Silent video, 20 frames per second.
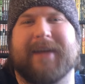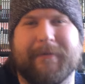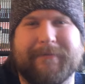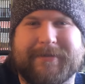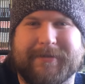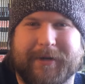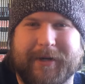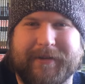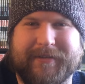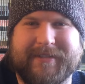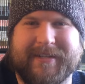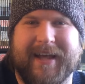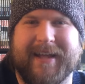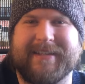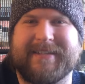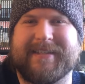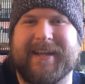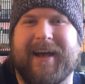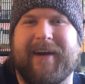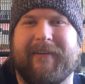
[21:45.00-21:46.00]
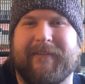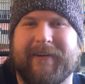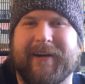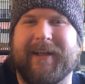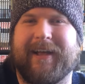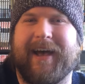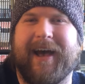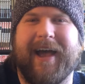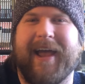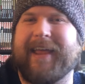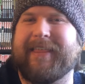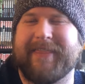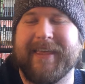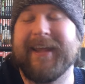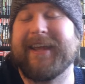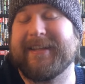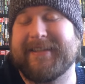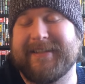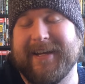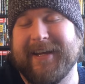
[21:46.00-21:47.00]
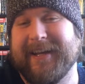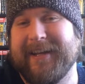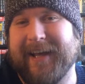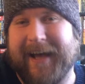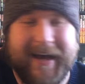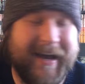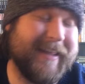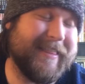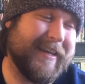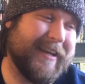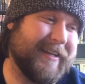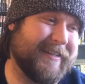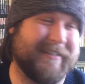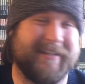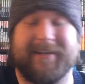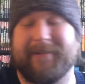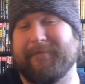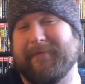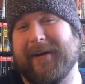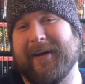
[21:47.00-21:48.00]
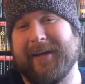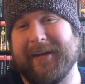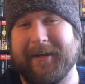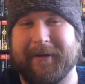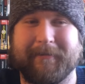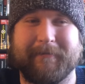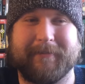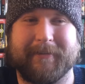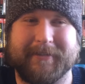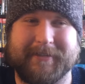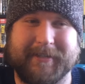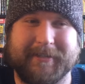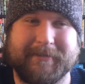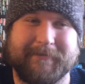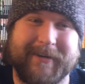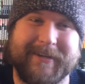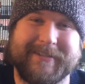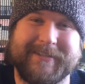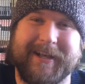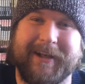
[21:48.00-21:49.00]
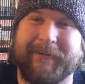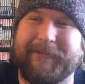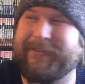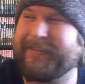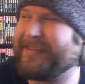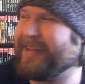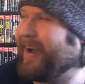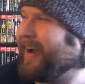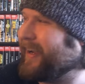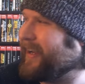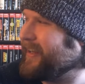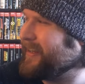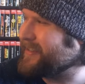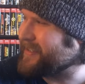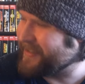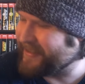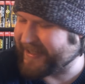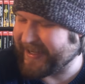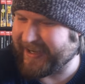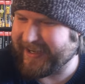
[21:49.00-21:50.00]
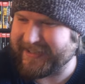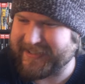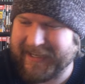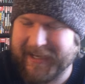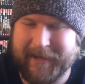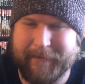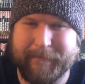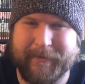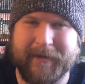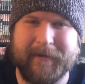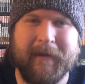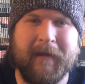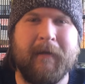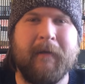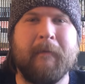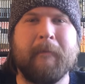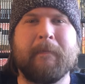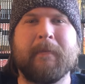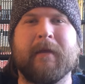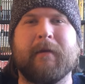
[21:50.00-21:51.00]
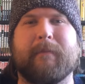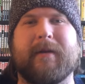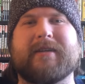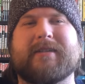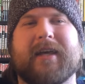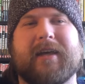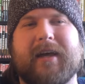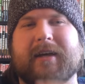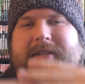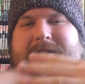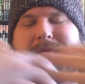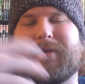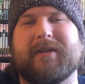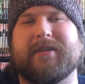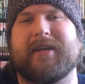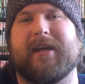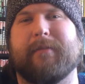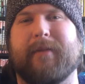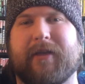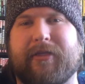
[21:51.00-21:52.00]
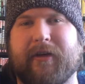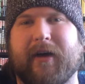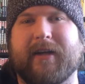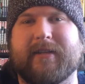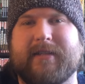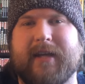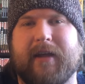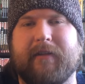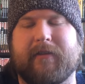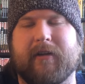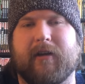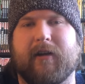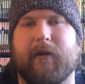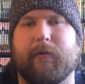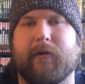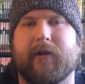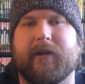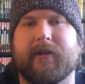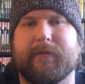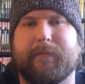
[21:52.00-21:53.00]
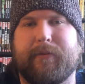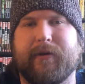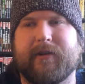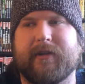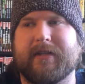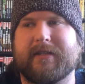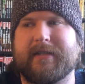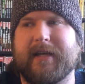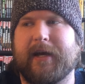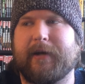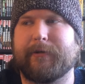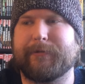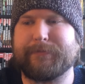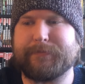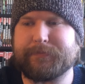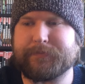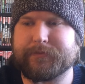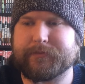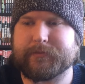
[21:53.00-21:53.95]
some sort of sense. I think it did in my, you know, listening to myself talking this entire time. But basically, I just wanted to get my thoughts out there, and I wanted to put this out